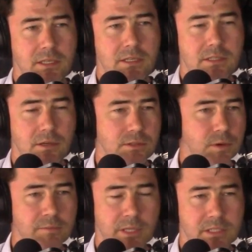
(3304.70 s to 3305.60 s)
So
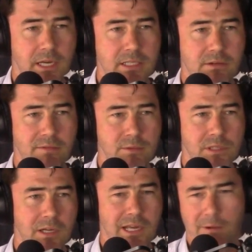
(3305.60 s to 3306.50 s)
12 months later, everyone's
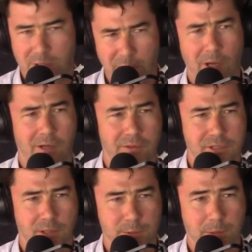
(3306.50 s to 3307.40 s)
like, yeah, well, you weren't on the
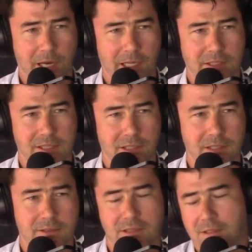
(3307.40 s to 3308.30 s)
Salisbury Plain
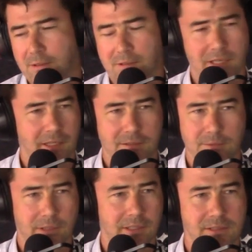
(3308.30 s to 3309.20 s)
exercise. It's like, oh, okay,
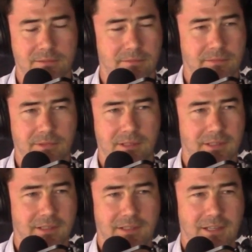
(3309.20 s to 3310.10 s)
well, that's
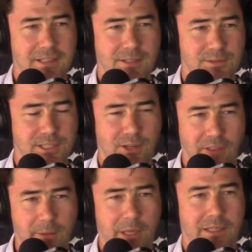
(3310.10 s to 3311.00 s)
it's obviously not
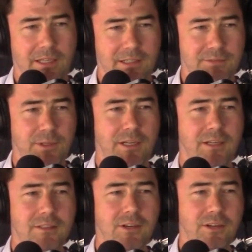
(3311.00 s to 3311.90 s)
that big a deal if we're going
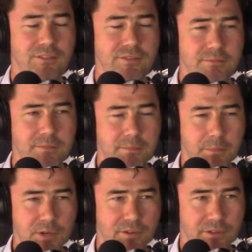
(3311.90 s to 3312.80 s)
to kind of
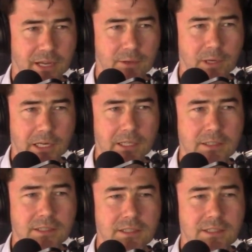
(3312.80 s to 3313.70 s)
move on that quickly.
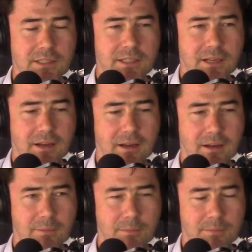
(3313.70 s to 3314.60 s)

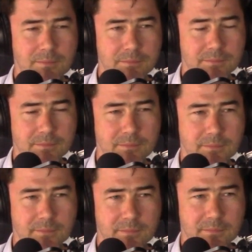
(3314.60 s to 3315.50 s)
Um,
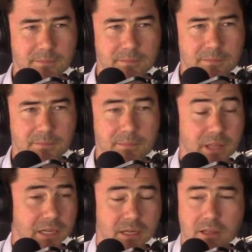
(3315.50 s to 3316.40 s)
but
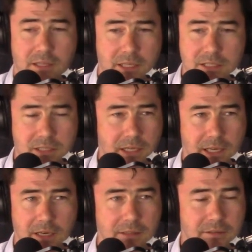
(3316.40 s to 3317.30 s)
that I think that's
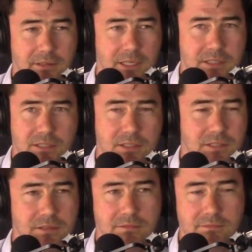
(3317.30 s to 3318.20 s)
again that's
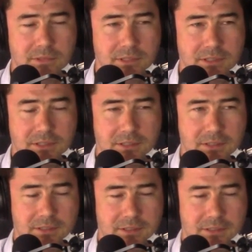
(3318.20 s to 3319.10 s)
just
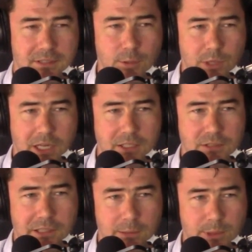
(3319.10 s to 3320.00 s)
human
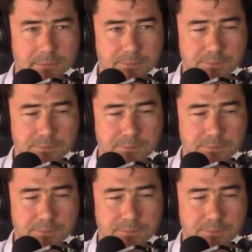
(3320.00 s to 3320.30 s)
nature a little bit.